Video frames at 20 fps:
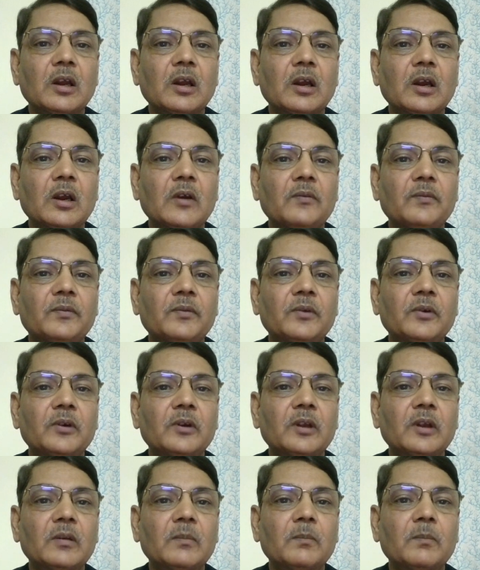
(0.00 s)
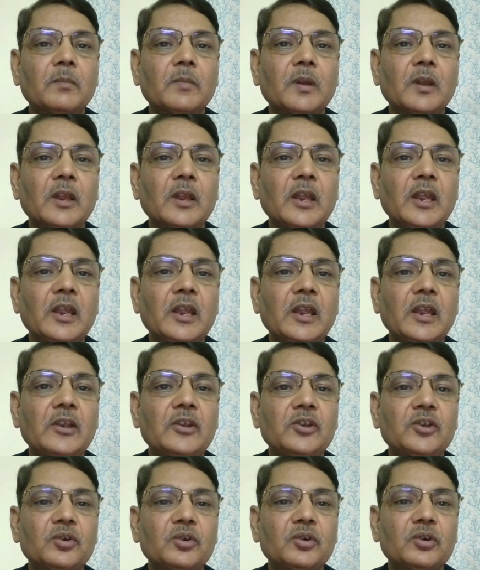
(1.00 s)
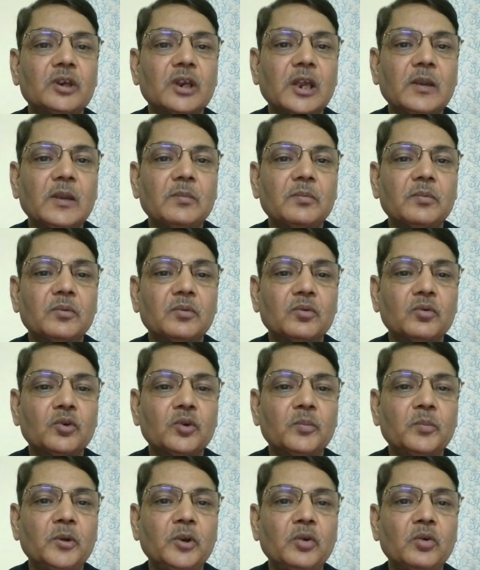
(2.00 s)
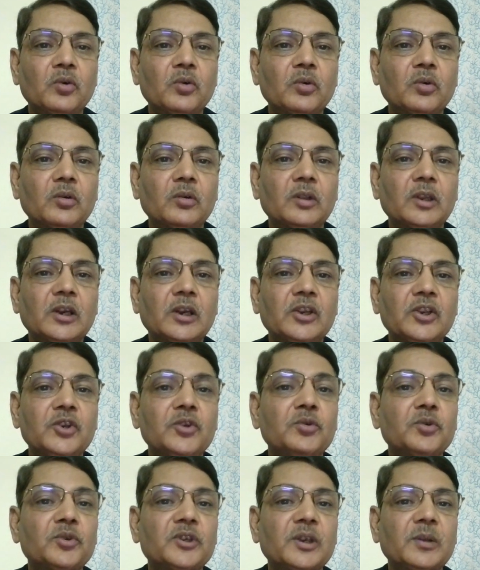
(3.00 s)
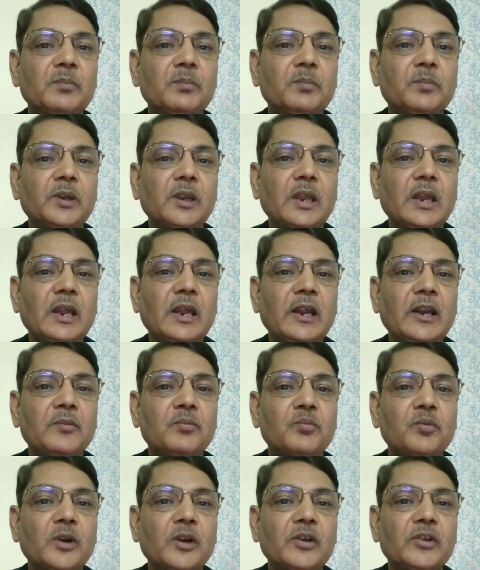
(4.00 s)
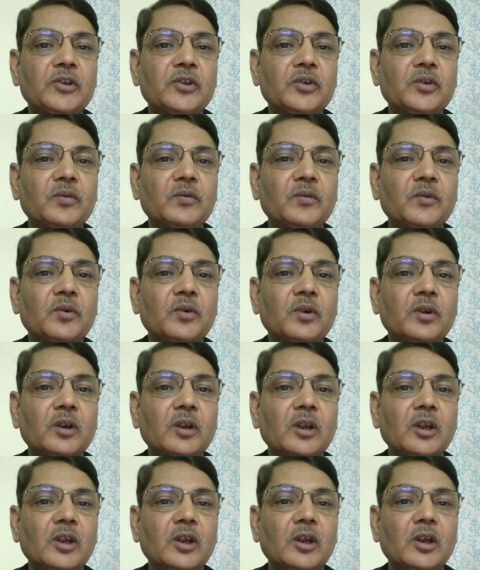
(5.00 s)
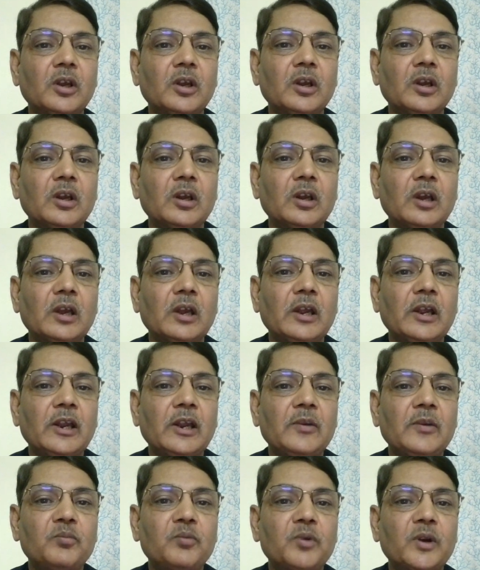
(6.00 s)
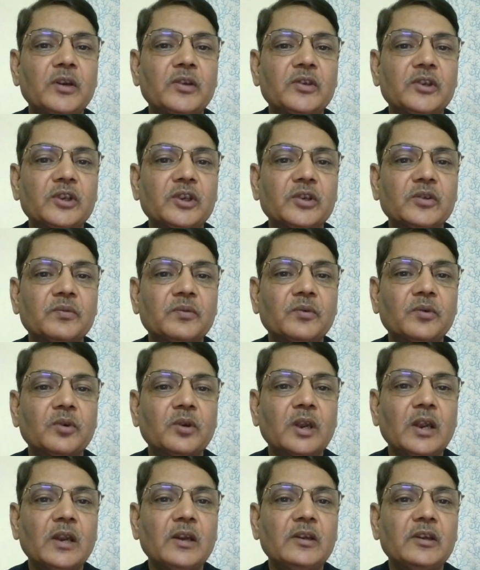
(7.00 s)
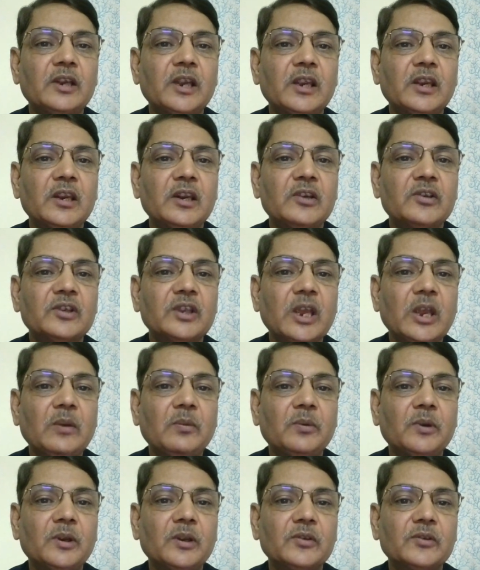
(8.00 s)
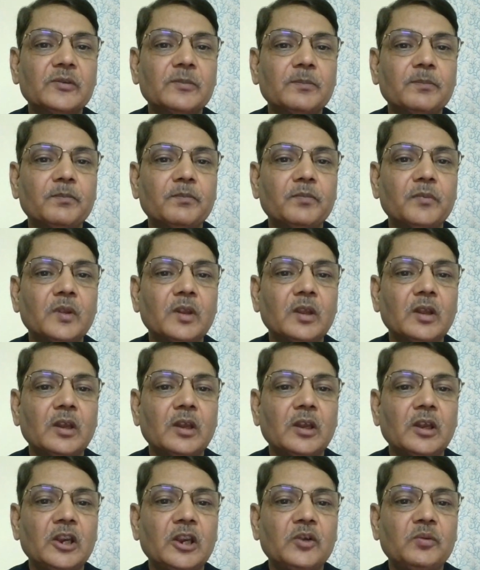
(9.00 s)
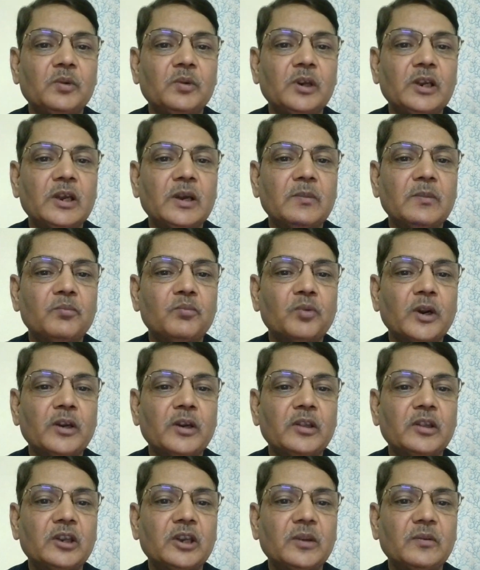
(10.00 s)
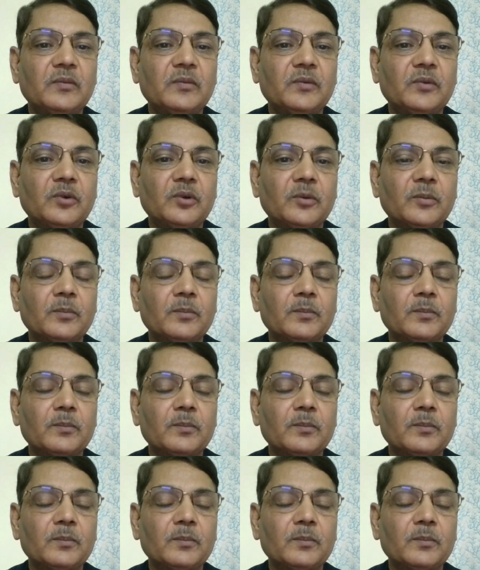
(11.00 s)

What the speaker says: of AA genotype could be known. That is, you simply add 0.04 and 0.64 and take its average. It will come 0.34.